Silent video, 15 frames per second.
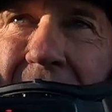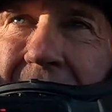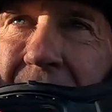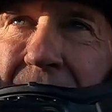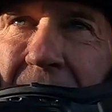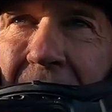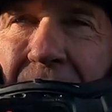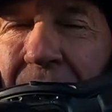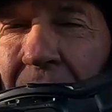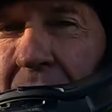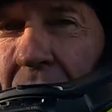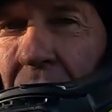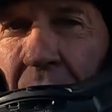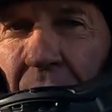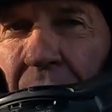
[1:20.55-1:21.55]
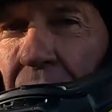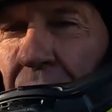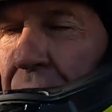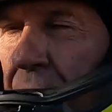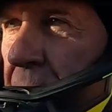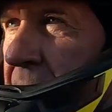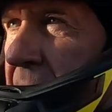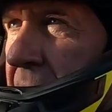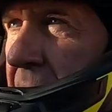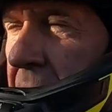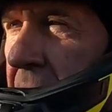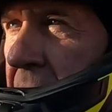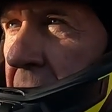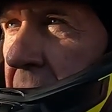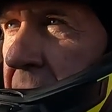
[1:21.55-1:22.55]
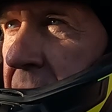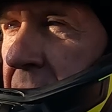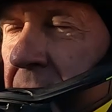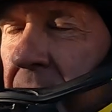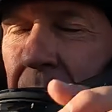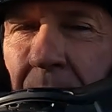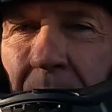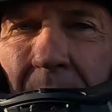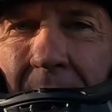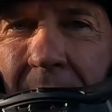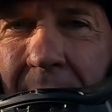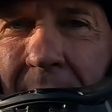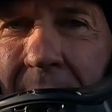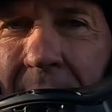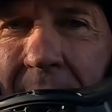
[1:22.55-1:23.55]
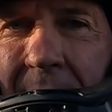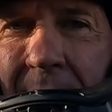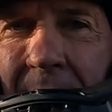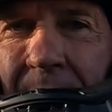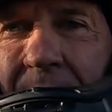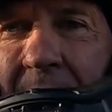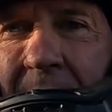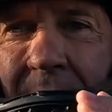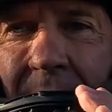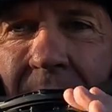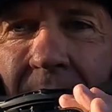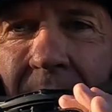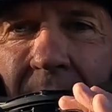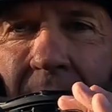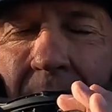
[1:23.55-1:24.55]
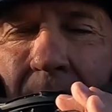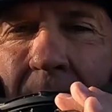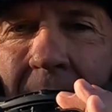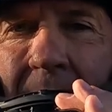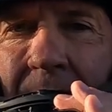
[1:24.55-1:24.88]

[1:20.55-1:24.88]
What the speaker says: Okay, I've got the Cardo unit on, and I've got the